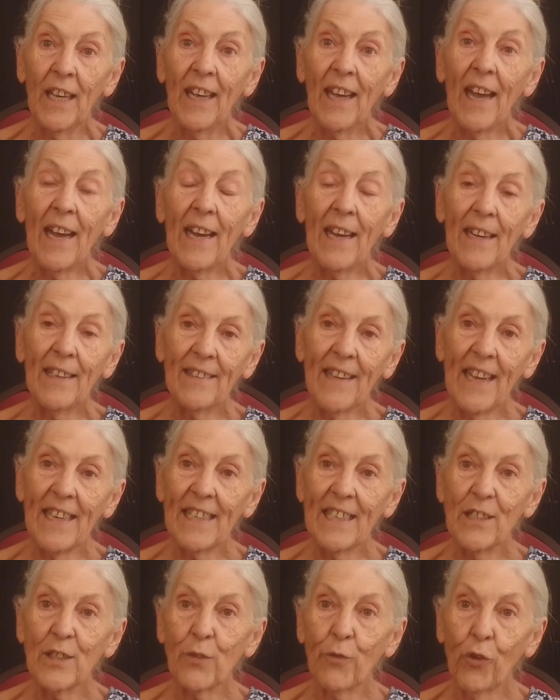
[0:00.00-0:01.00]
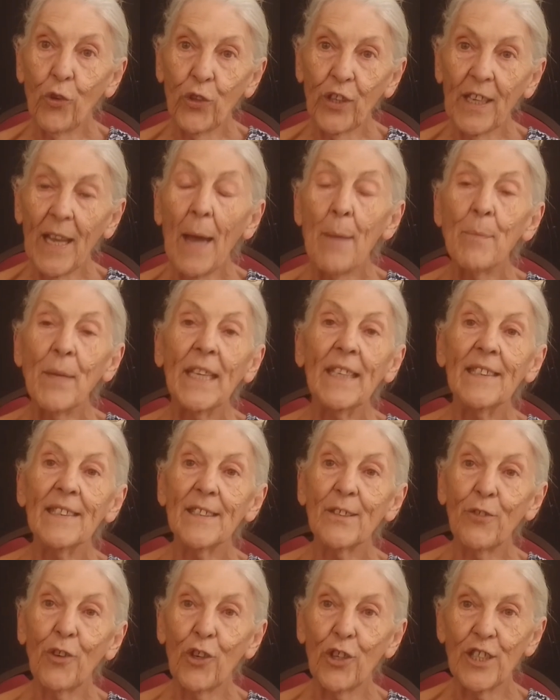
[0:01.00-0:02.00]
that is forthcoming
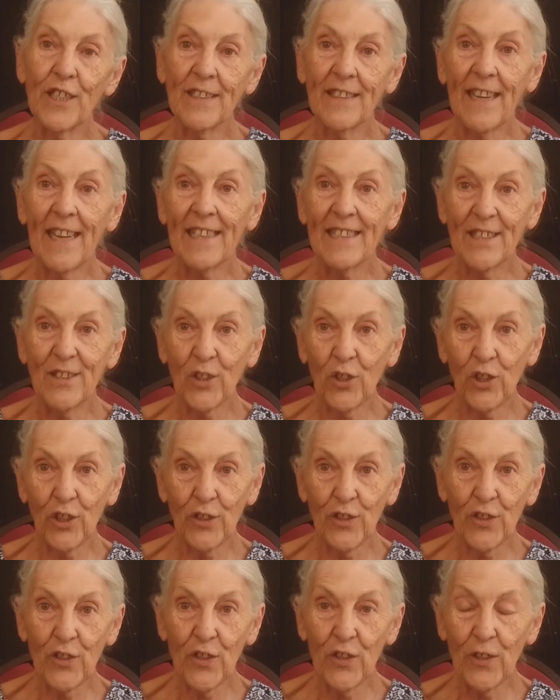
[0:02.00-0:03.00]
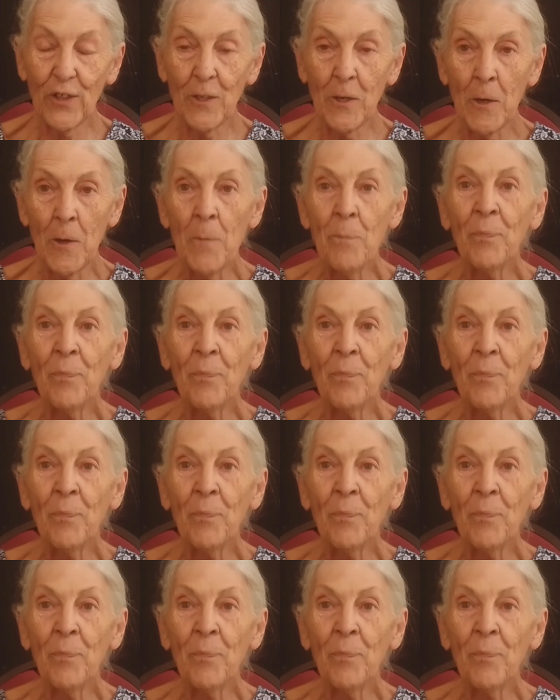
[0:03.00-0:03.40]
as far as that is concerned.